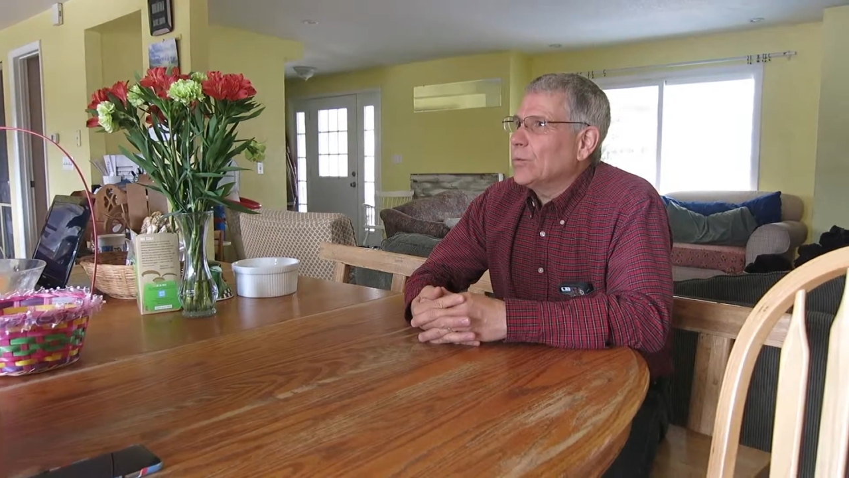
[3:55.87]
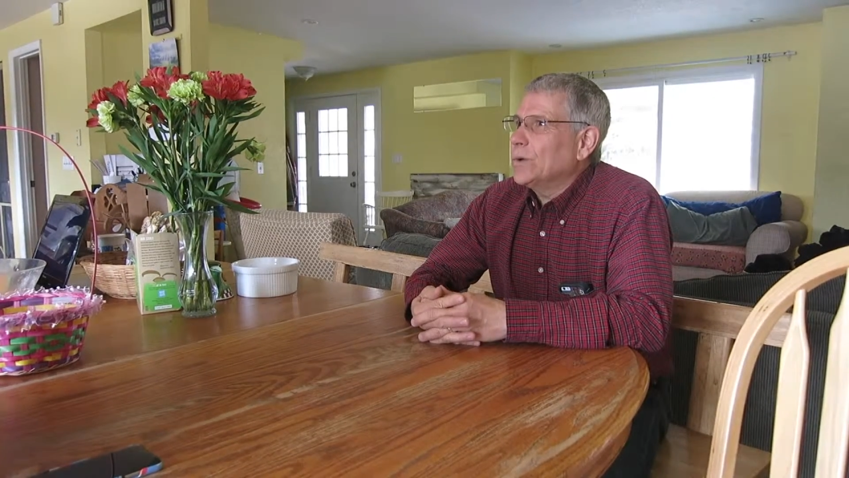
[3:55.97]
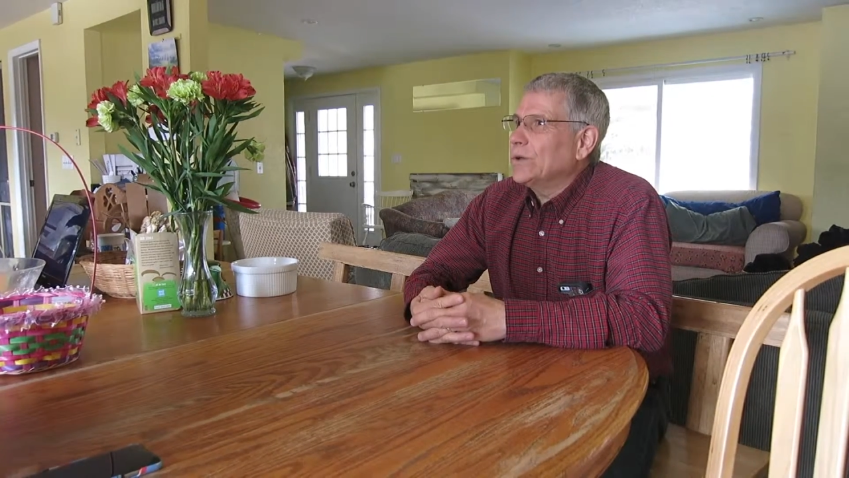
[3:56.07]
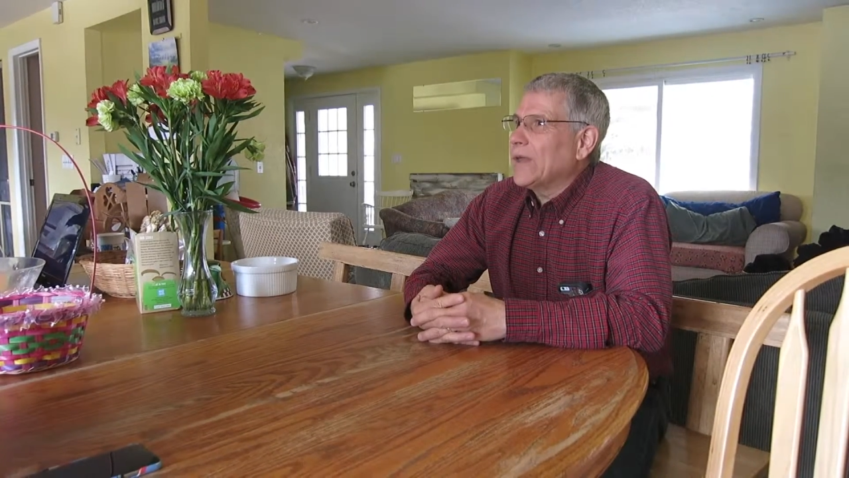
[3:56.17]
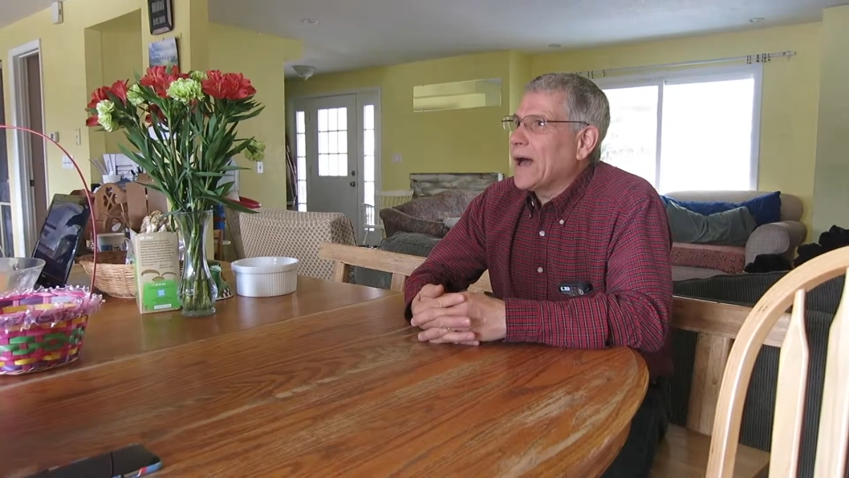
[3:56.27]

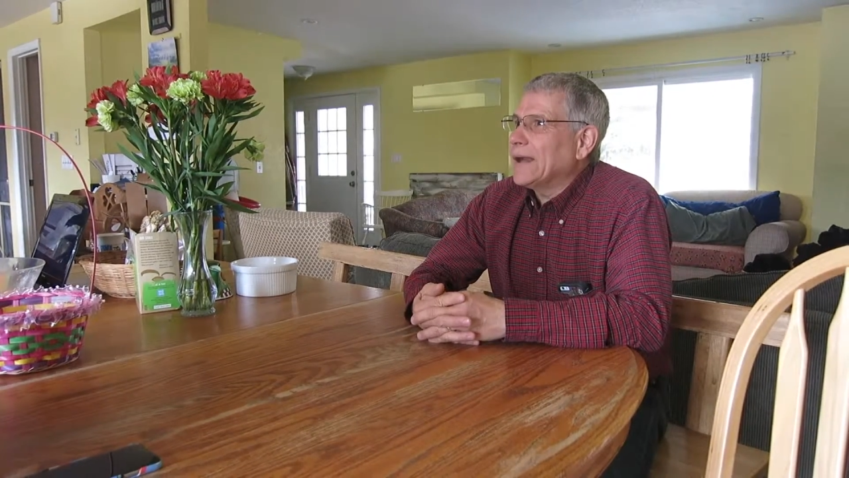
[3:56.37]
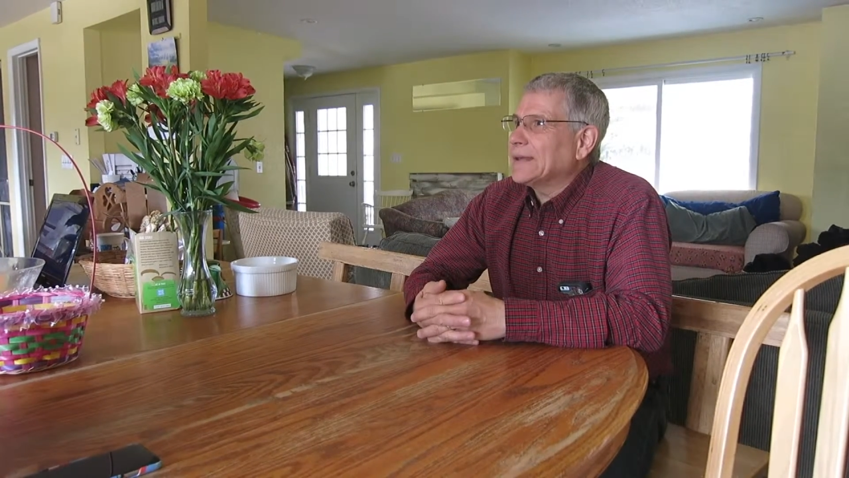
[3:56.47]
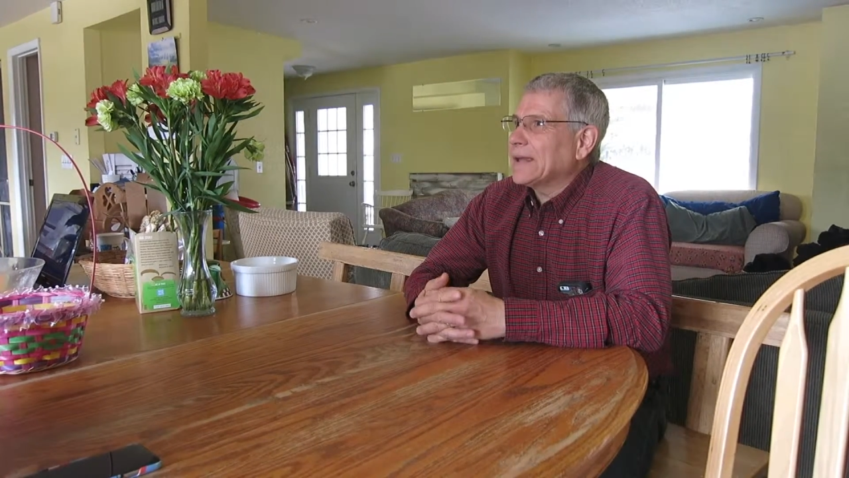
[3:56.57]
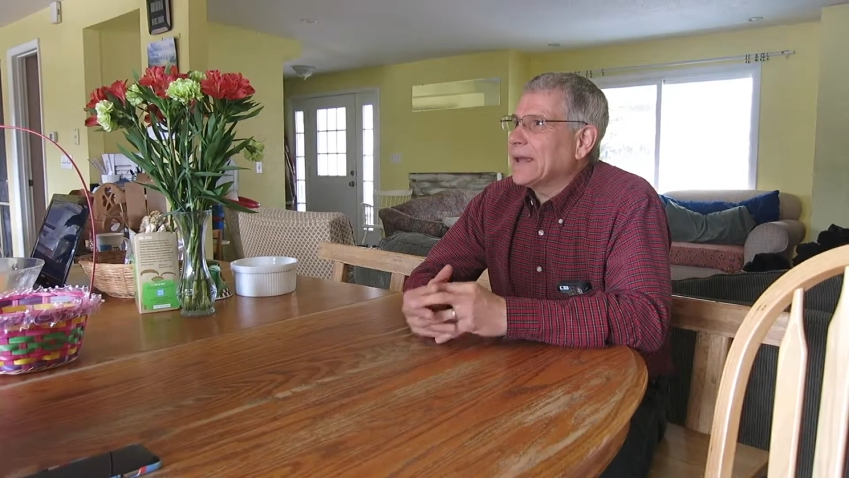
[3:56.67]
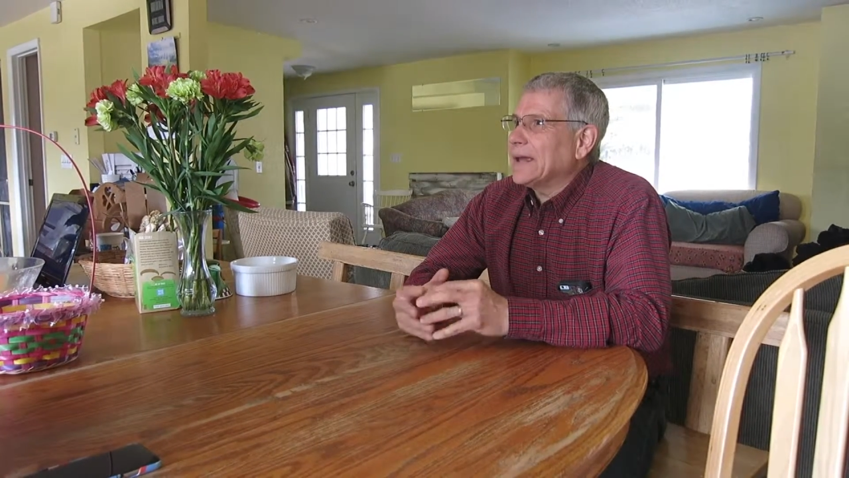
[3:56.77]
will
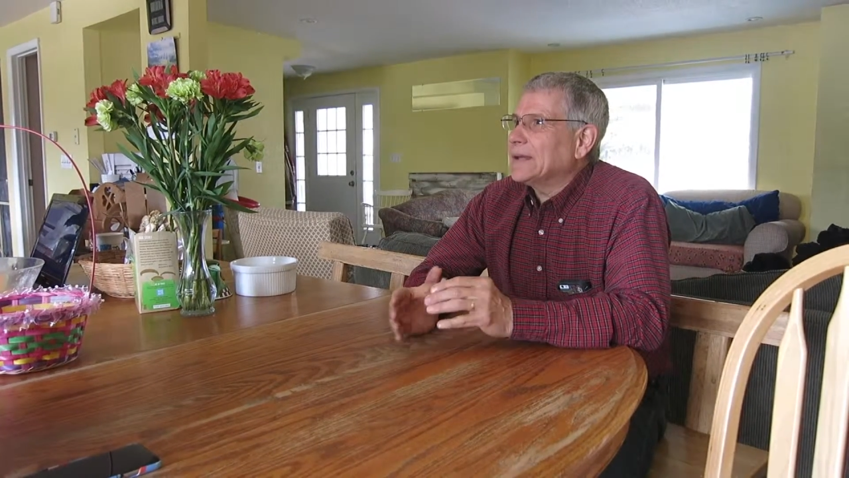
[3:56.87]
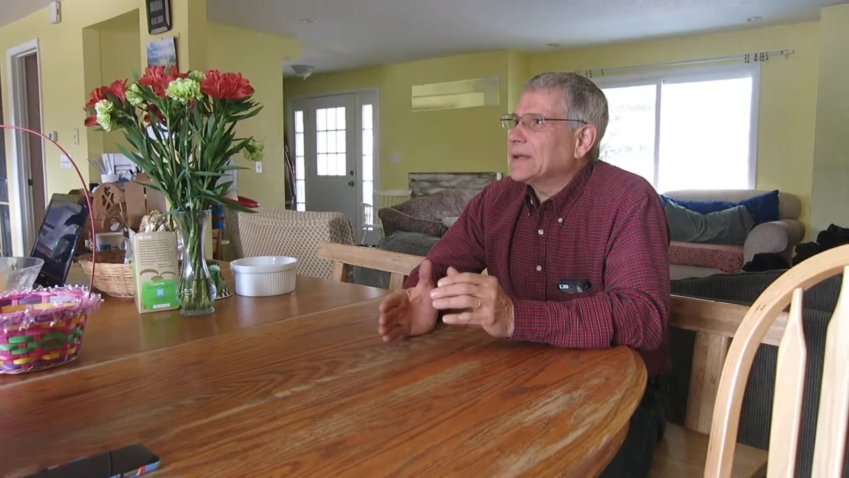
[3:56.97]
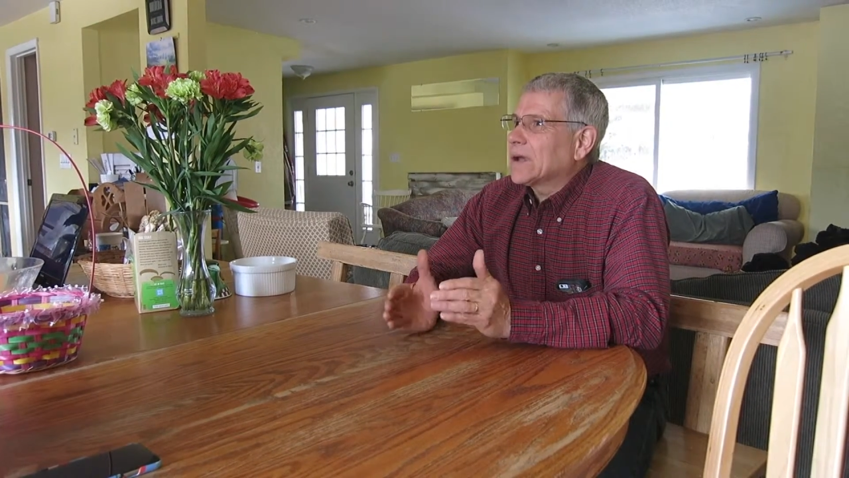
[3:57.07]
not get